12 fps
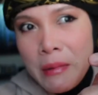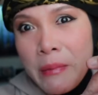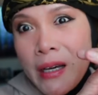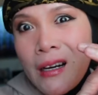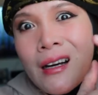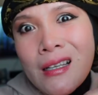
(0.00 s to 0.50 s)

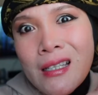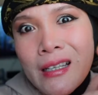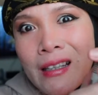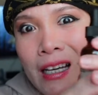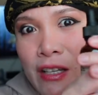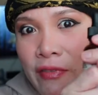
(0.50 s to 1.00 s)
because
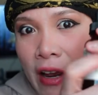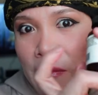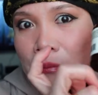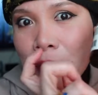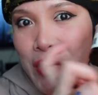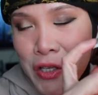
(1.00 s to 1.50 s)
it has
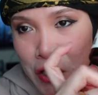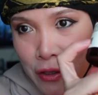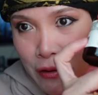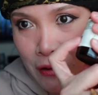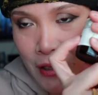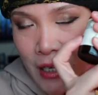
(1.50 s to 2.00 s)

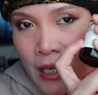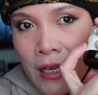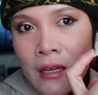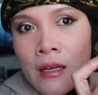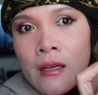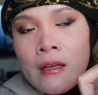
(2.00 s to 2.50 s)
5% only,
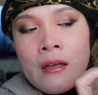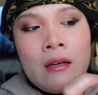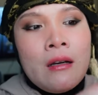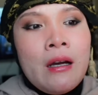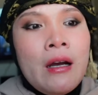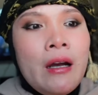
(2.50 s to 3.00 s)

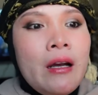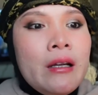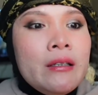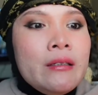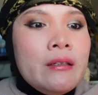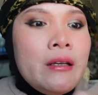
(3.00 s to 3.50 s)

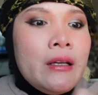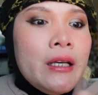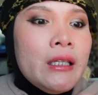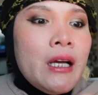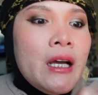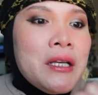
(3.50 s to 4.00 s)
and
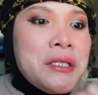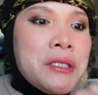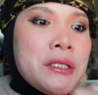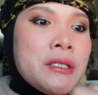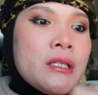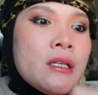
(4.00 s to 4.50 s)
it
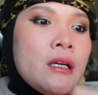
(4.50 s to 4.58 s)
has